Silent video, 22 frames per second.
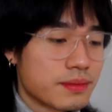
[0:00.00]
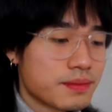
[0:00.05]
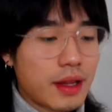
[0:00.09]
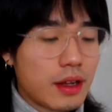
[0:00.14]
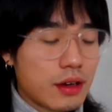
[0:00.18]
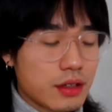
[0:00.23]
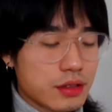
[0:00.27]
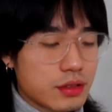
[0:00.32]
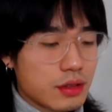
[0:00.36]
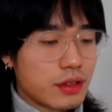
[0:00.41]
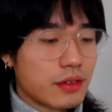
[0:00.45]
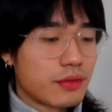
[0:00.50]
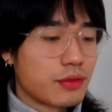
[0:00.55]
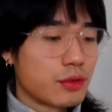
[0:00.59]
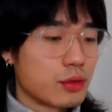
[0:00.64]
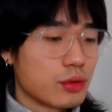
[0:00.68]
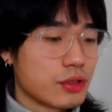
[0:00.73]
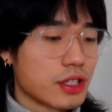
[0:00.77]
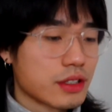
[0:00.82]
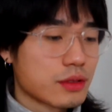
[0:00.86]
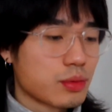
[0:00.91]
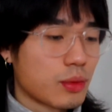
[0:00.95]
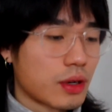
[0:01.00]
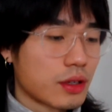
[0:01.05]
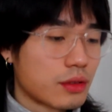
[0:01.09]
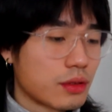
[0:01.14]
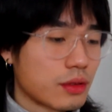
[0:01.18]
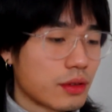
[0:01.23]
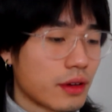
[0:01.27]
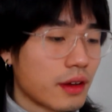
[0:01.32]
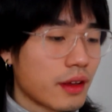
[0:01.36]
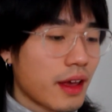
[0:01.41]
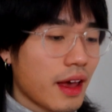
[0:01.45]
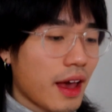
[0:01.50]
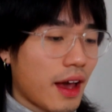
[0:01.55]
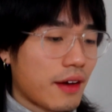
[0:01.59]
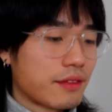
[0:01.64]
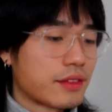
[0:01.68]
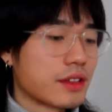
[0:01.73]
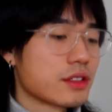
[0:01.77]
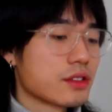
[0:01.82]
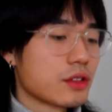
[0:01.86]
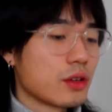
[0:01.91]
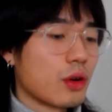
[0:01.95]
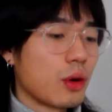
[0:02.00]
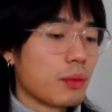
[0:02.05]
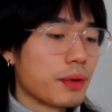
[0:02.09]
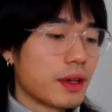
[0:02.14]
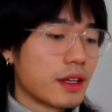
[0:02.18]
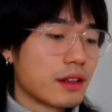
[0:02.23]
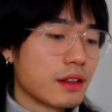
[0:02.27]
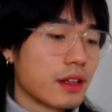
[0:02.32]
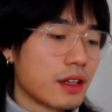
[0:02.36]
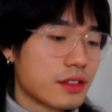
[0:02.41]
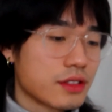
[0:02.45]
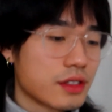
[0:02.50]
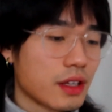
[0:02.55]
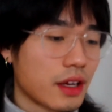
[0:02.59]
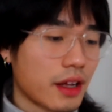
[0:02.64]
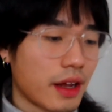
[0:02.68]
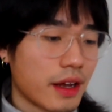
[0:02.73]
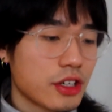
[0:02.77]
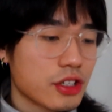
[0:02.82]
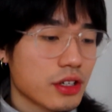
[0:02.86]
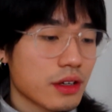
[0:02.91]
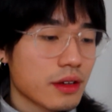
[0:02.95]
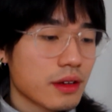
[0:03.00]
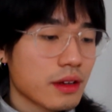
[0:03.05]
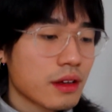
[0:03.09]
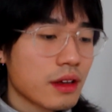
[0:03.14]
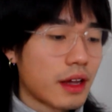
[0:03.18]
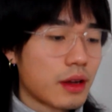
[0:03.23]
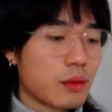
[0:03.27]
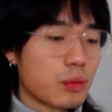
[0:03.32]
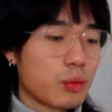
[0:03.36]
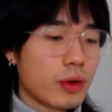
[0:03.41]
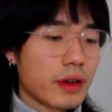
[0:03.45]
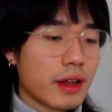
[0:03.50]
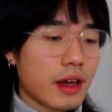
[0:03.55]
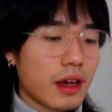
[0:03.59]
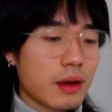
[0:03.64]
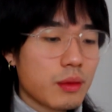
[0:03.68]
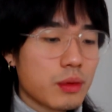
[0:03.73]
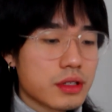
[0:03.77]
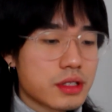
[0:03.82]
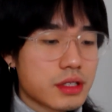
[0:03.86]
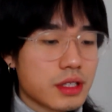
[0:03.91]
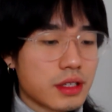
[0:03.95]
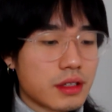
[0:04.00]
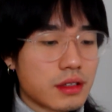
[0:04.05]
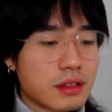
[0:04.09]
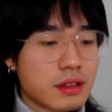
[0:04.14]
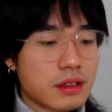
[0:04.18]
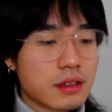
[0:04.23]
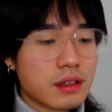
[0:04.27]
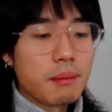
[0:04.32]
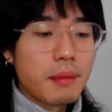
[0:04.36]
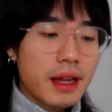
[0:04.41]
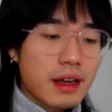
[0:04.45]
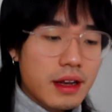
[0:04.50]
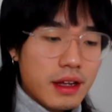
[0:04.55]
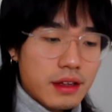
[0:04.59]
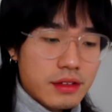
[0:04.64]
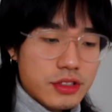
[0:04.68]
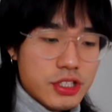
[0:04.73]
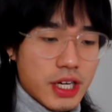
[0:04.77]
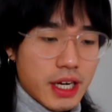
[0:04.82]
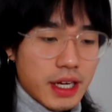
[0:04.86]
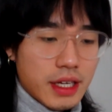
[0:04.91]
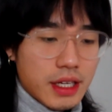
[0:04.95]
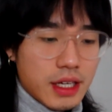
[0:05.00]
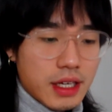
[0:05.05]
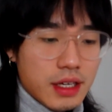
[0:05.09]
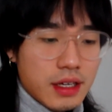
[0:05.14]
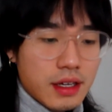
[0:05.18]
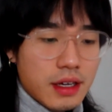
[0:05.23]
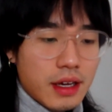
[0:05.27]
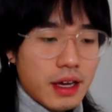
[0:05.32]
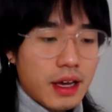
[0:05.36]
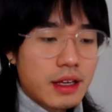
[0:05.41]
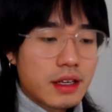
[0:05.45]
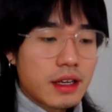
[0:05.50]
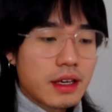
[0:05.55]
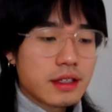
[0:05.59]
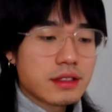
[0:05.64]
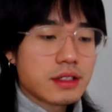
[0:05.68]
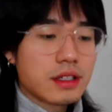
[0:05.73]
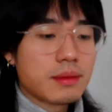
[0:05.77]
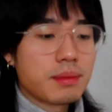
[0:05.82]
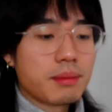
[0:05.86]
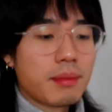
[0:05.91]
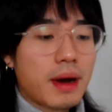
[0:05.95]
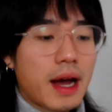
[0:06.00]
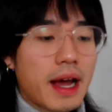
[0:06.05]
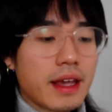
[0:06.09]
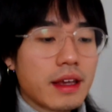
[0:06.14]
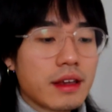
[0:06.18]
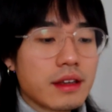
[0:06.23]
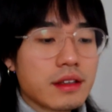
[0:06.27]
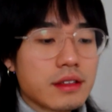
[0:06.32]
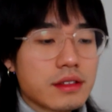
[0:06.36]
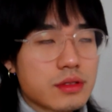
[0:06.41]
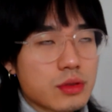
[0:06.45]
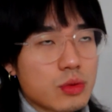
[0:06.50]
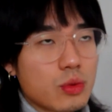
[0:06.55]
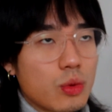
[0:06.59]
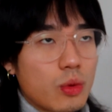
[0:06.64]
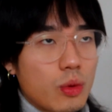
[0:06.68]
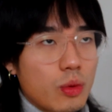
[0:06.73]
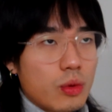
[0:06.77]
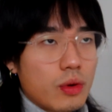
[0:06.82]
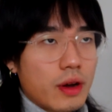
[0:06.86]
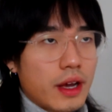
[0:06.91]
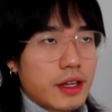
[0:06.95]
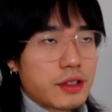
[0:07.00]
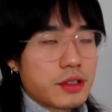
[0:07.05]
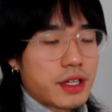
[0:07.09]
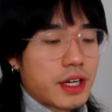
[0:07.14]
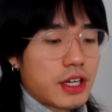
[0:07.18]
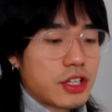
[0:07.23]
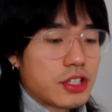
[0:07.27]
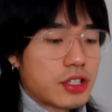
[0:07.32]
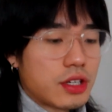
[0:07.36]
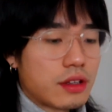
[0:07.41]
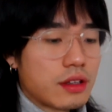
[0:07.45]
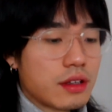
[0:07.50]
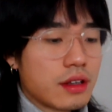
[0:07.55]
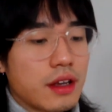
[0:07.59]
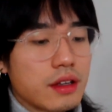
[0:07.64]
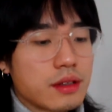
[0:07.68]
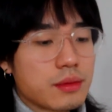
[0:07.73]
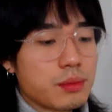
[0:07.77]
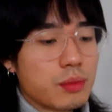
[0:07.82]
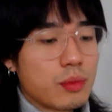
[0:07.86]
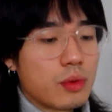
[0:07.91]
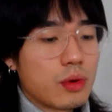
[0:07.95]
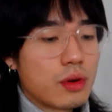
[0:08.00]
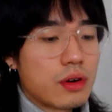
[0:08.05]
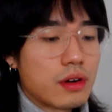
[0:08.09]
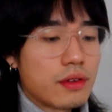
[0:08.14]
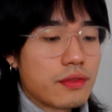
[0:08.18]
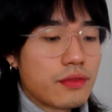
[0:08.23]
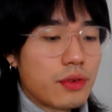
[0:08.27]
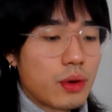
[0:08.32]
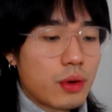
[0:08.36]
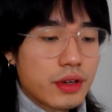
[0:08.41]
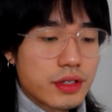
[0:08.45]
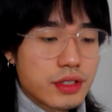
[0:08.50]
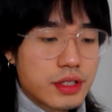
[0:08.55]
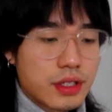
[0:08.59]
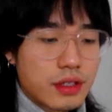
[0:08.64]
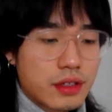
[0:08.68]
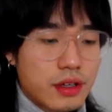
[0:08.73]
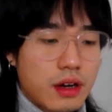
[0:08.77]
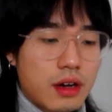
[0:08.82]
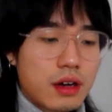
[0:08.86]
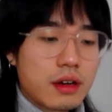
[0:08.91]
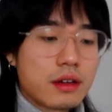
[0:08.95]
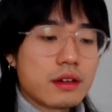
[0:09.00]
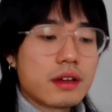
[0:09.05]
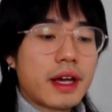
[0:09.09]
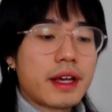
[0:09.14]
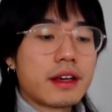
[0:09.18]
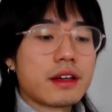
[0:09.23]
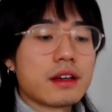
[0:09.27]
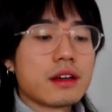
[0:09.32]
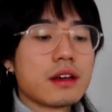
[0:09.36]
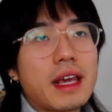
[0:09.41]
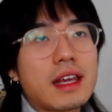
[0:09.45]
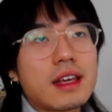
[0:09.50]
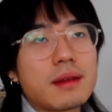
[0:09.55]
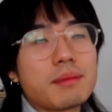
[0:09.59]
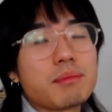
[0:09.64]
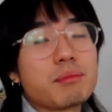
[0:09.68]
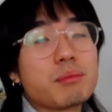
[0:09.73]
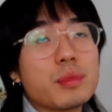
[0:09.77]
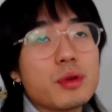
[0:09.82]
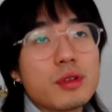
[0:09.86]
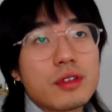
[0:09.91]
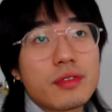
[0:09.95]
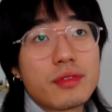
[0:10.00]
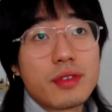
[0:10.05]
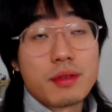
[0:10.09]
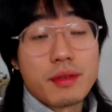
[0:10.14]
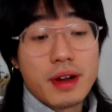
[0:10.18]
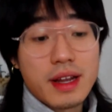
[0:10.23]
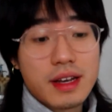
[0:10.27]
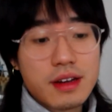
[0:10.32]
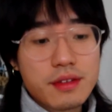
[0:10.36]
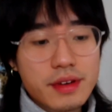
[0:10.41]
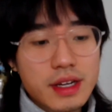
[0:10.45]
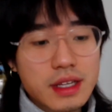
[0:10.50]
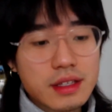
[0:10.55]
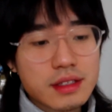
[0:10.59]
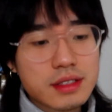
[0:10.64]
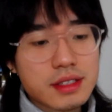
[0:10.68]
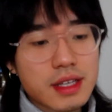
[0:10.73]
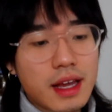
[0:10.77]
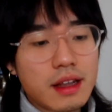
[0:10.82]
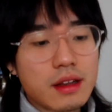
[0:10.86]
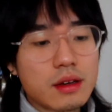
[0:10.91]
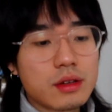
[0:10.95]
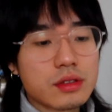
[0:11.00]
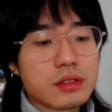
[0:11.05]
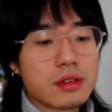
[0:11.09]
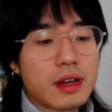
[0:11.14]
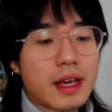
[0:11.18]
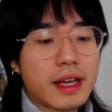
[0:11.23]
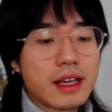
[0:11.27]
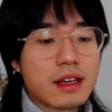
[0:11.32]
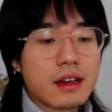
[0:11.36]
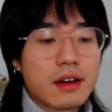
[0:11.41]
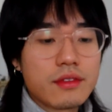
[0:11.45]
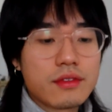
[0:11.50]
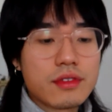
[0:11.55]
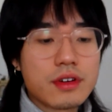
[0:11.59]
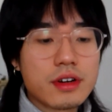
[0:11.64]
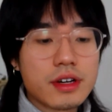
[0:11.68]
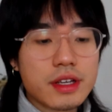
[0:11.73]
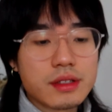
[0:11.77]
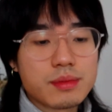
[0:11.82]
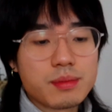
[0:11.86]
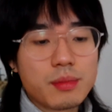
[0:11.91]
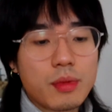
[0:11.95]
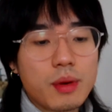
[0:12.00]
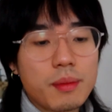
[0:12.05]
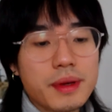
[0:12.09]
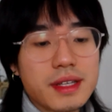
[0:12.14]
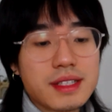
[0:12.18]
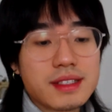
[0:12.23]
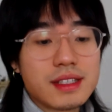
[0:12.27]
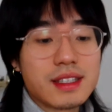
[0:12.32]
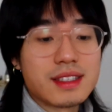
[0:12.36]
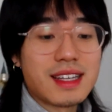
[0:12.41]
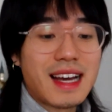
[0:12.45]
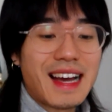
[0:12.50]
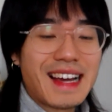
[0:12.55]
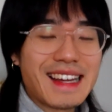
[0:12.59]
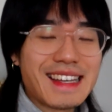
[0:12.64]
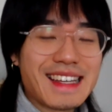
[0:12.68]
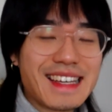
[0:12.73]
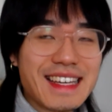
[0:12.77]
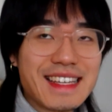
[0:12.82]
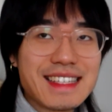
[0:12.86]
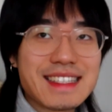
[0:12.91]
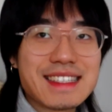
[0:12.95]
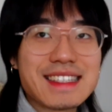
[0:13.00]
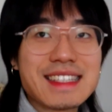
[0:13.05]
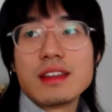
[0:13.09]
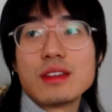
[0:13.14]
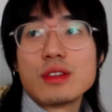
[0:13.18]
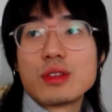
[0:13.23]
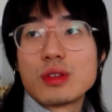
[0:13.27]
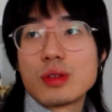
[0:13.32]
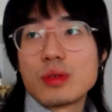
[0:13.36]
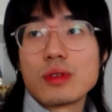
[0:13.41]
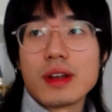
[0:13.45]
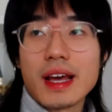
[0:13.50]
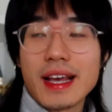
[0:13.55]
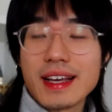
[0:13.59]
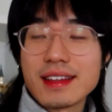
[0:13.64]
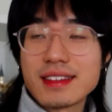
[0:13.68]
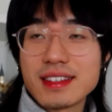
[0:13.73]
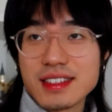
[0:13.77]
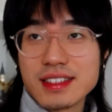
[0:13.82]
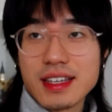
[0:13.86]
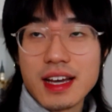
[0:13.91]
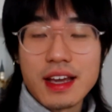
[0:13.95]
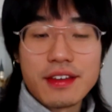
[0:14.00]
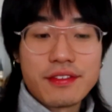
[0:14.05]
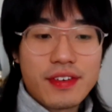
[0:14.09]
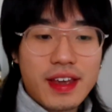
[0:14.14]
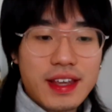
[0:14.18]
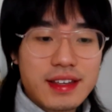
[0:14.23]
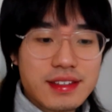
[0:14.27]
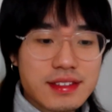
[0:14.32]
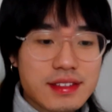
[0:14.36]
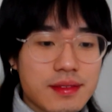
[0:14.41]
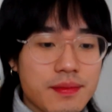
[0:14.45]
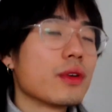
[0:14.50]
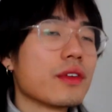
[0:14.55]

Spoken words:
But also, if you just want to have the scope in Eastern Asia, like when I was in mainland China, I think my school education is more focusing on like making beautiful renderings and also like converting small business ideas into like design phase.